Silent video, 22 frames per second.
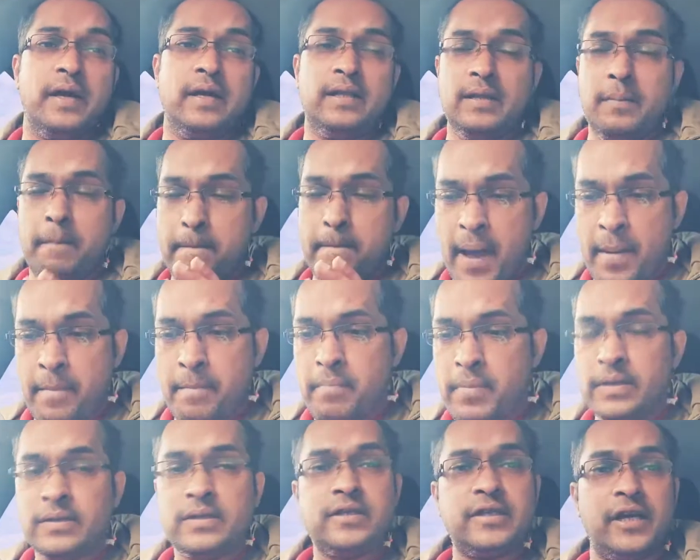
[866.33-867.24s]
The
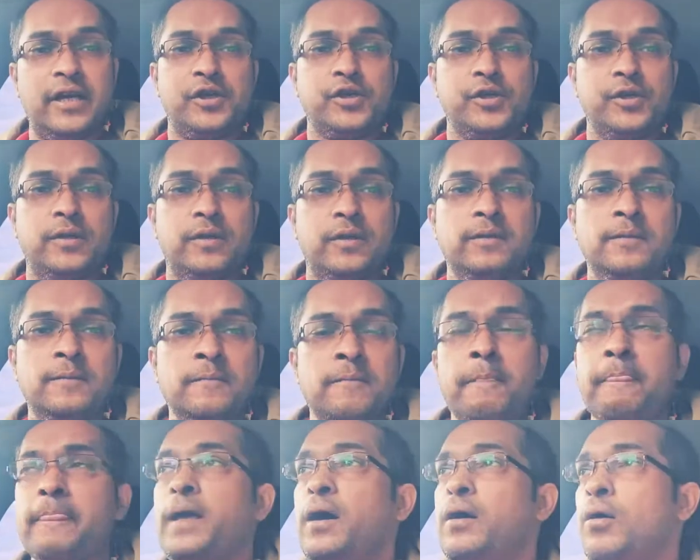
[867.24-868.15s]
members section,
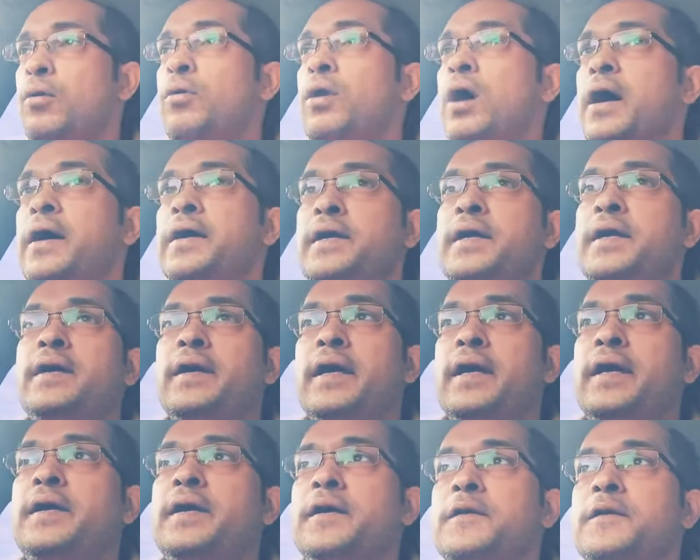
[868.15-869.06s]
the whole idea
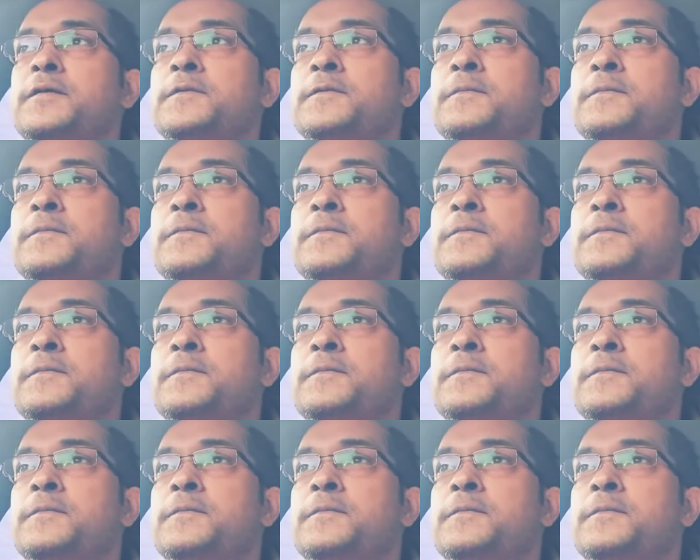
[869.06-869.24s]
is